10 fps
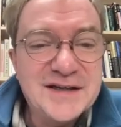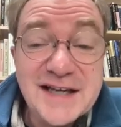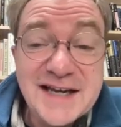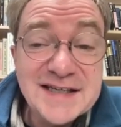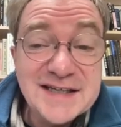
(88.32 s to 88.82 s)
The
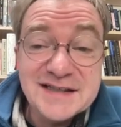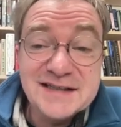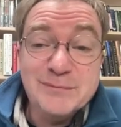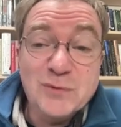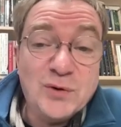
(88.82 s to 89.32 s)
less
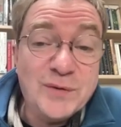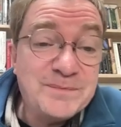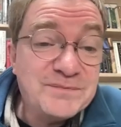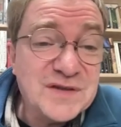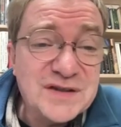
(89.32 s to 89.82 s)
is more.
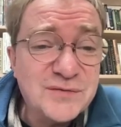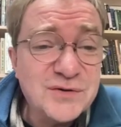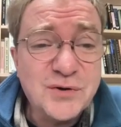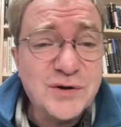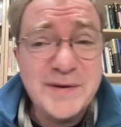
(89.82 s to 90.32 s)
Don't
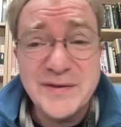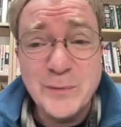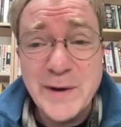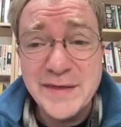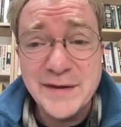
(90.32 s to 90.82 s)
talk about the
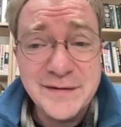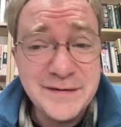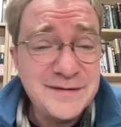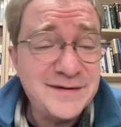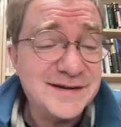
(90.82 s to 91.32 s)
weather
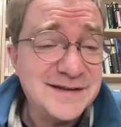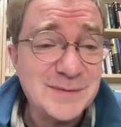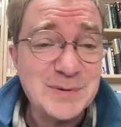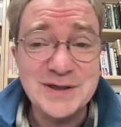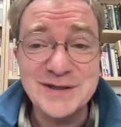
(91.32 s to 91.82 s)
like
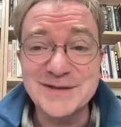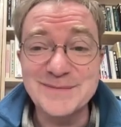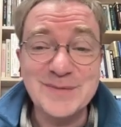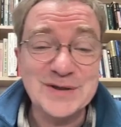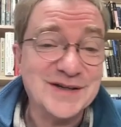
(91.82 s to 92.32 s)
Japanese
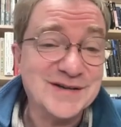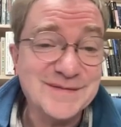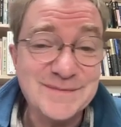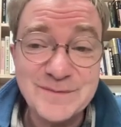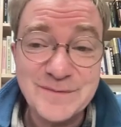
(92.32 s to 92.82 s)

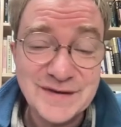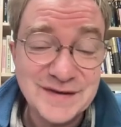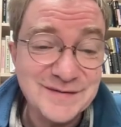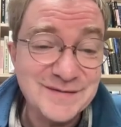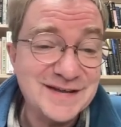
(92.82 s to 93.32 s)
business
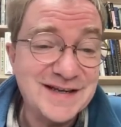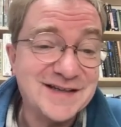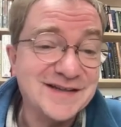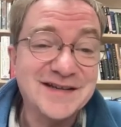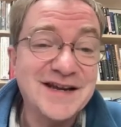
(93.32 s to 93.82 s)

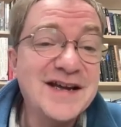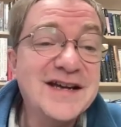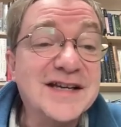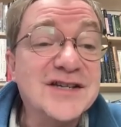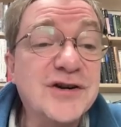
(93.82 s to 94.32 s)
letters.
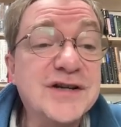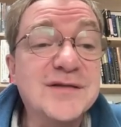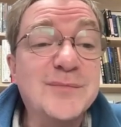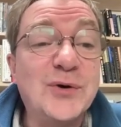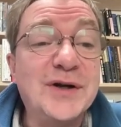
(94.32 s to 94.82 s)
Get straight to
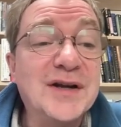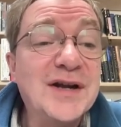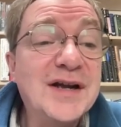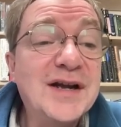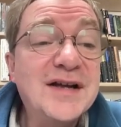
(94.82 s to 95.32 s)
the point.
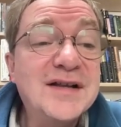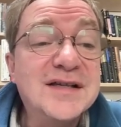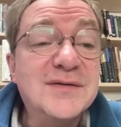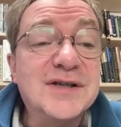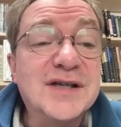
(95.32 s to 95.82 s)

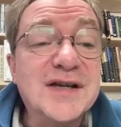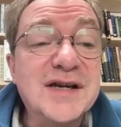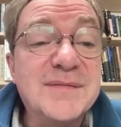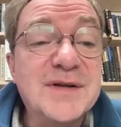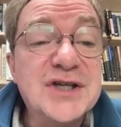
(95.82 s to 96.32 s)
This one says,
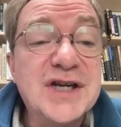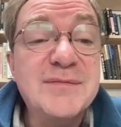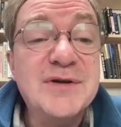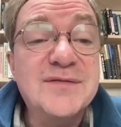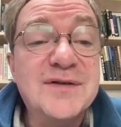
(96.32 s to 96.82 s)
I am the
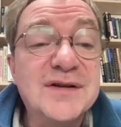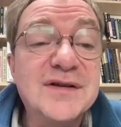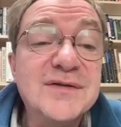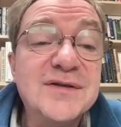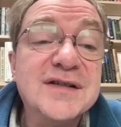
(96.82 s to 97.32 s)
chairman of
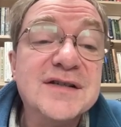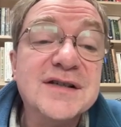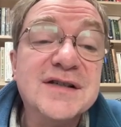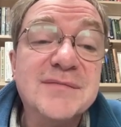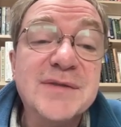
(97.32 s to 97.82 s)
the
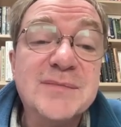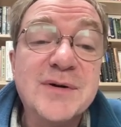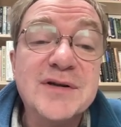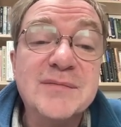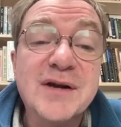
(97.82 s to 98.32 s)
2016
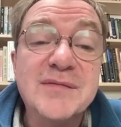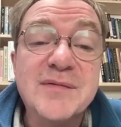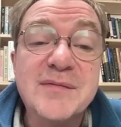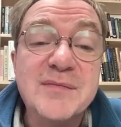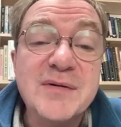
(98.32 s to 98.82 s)
Metropolitan blah, blah,
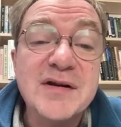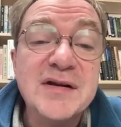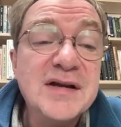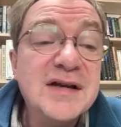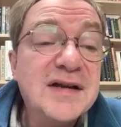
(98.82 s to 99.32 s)
blah, blah,
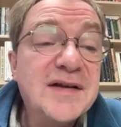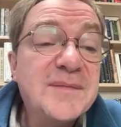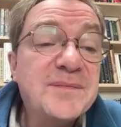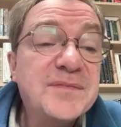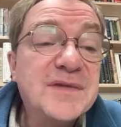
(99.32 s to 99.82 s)

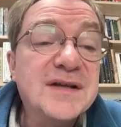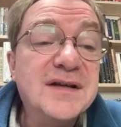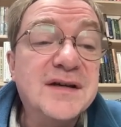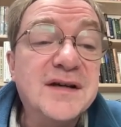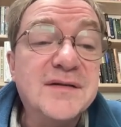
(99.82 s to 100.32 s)

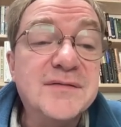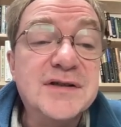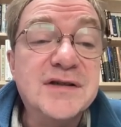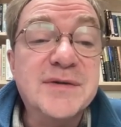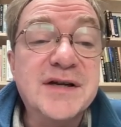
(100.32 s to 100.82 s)
blah, which
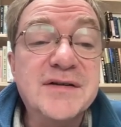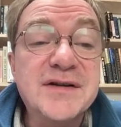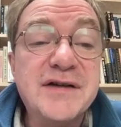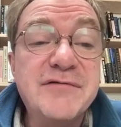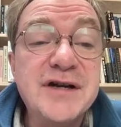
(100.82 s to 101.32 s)
is going to be held.
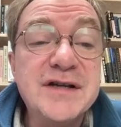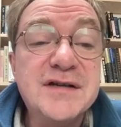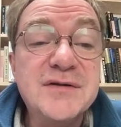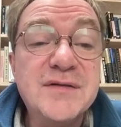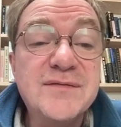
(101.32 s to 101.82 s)
I write
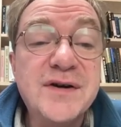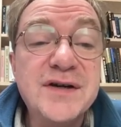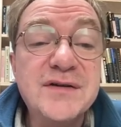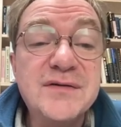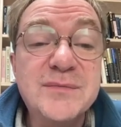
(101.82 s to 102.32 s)
to
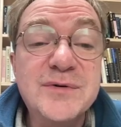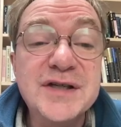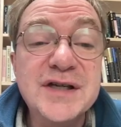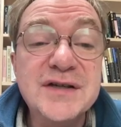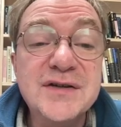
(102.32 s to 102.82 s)
invite you to
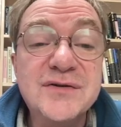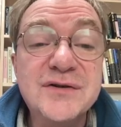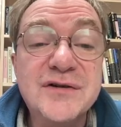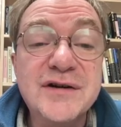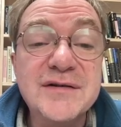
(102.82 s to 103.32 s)
present your
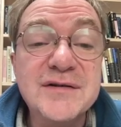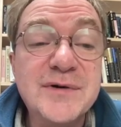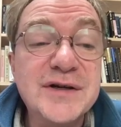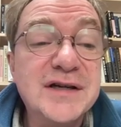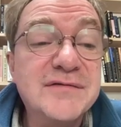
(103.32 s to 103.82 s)

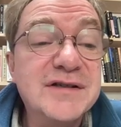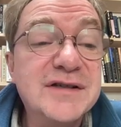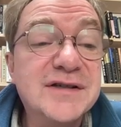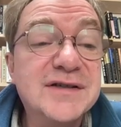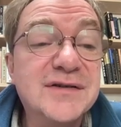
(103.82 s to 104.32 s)
groundbreaking
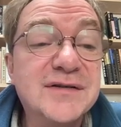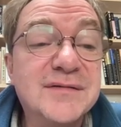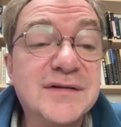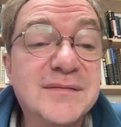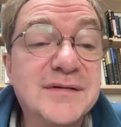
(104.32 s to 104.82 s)
research on...
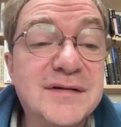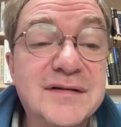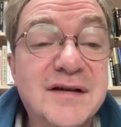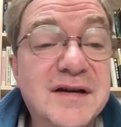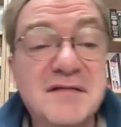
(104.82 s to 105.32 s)
Blah, blah,
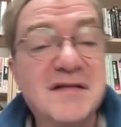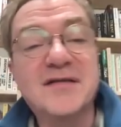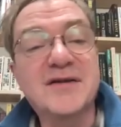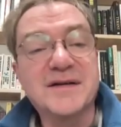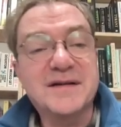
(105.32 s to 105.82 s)
blah, blah,
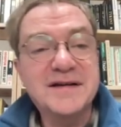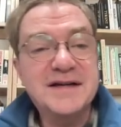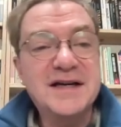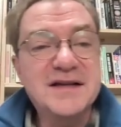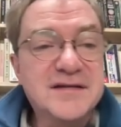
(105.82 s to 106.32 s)
blah. Okay.
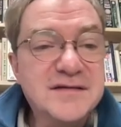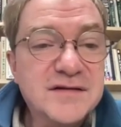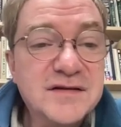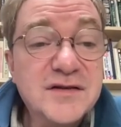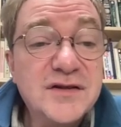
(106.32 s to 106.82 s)

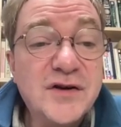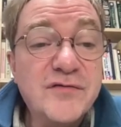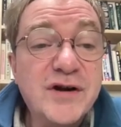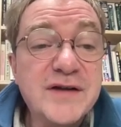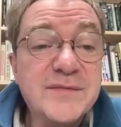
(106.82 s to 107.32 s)
You know
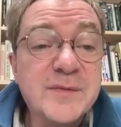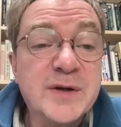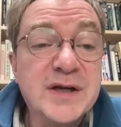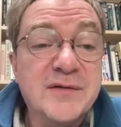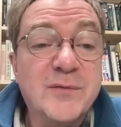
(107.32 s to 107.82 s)
right from the
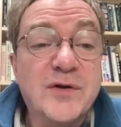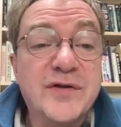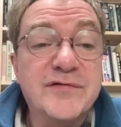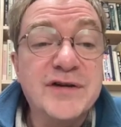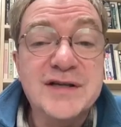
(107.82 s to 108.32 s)
beginning what
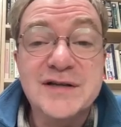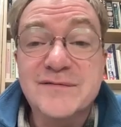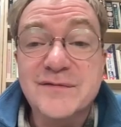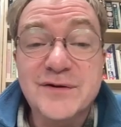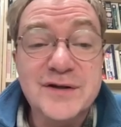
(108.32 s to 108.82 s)
the reason
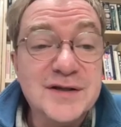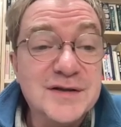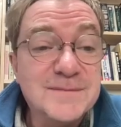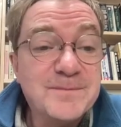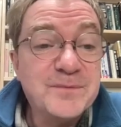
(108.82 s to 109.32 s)
for this
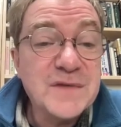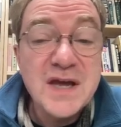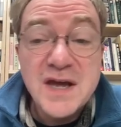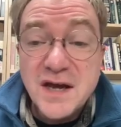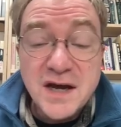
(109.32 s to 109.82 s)
is.
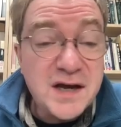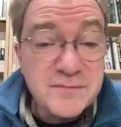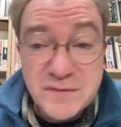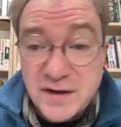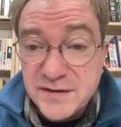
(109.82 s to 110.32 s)

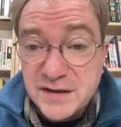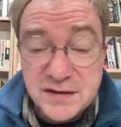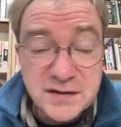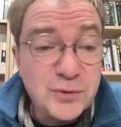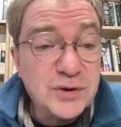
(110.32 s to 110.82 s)
I think
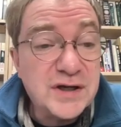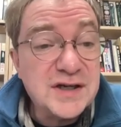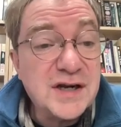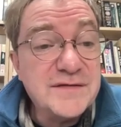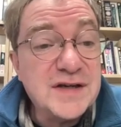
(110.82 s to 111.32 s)
in the book,
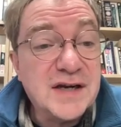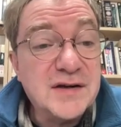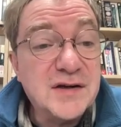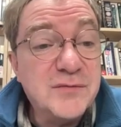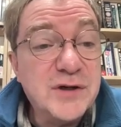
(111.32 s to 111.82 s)
as I've said,
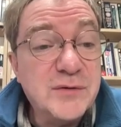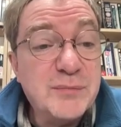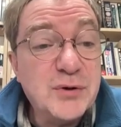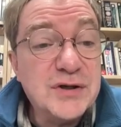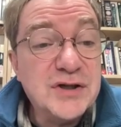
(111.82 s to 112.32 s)
you
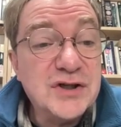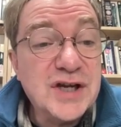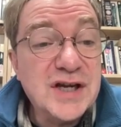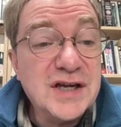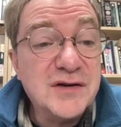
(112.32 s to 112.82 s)
would put just
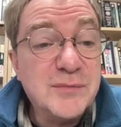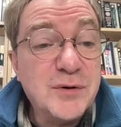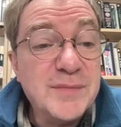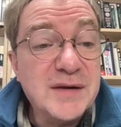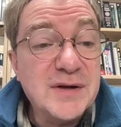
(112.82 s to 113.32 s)
here, you'd
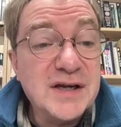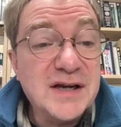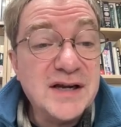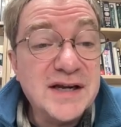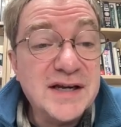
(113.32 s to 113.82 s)
put maybe